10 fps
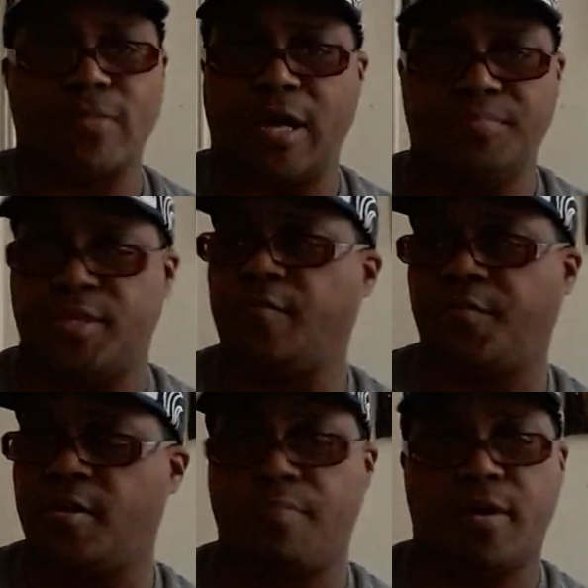I'm
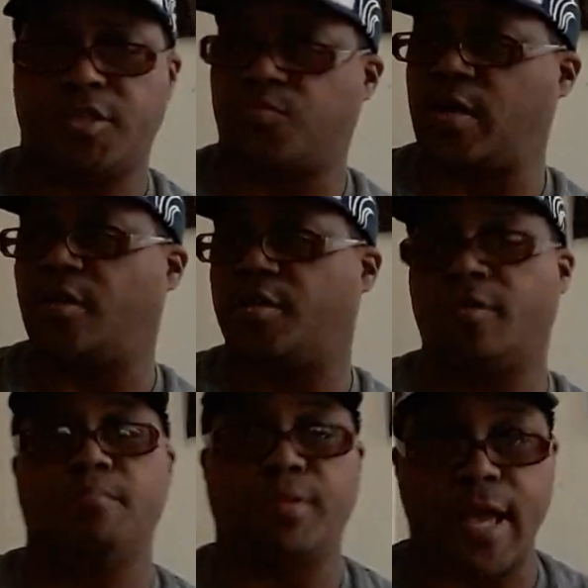definitely embarrassed when I look
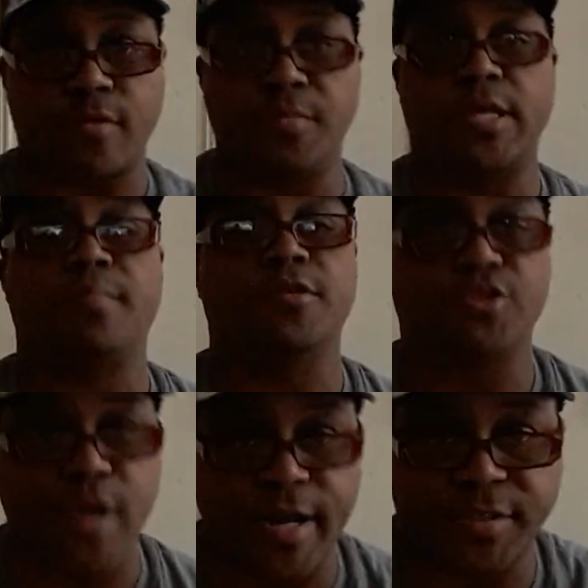at black women that I'm
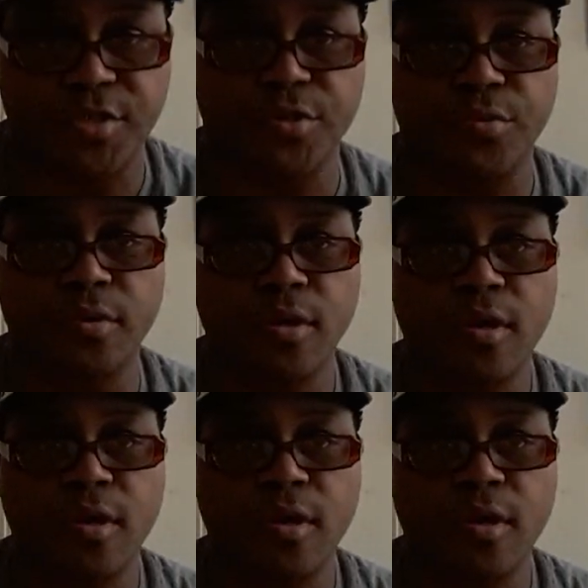attracted to.